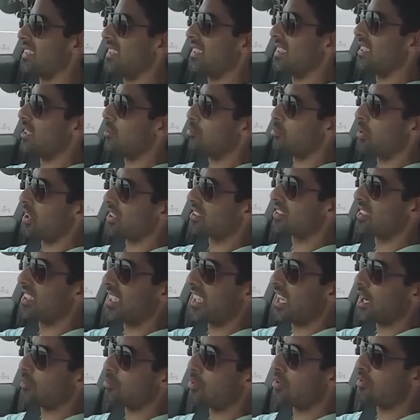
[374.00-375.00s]
uh,
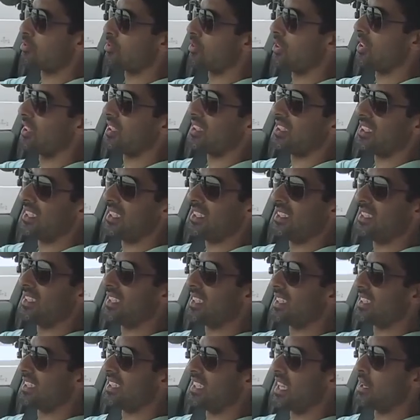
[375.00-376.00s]
personally I prefer the,
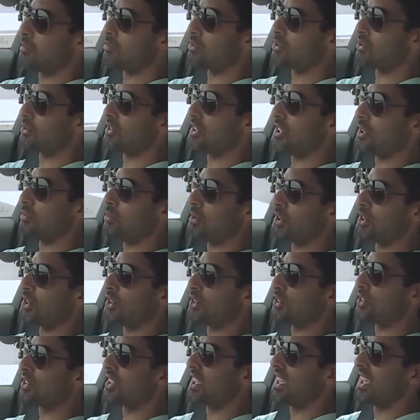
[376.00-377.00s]
uh, the M three
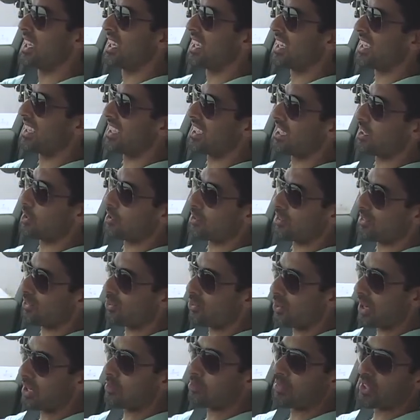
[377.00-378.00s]
because, uh,
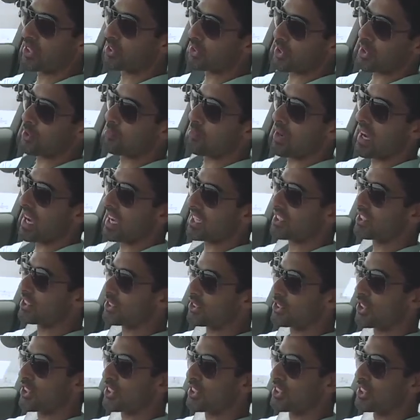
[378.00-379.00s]
one, because of the badge.
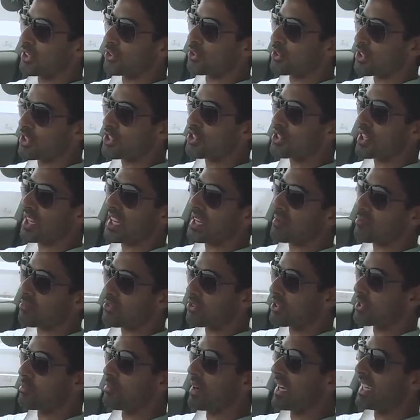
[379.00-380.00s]
It's got the original M
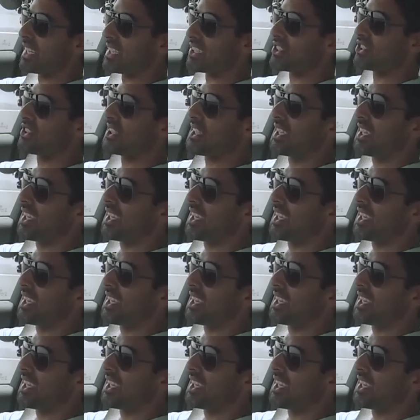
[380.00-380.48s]
three badge,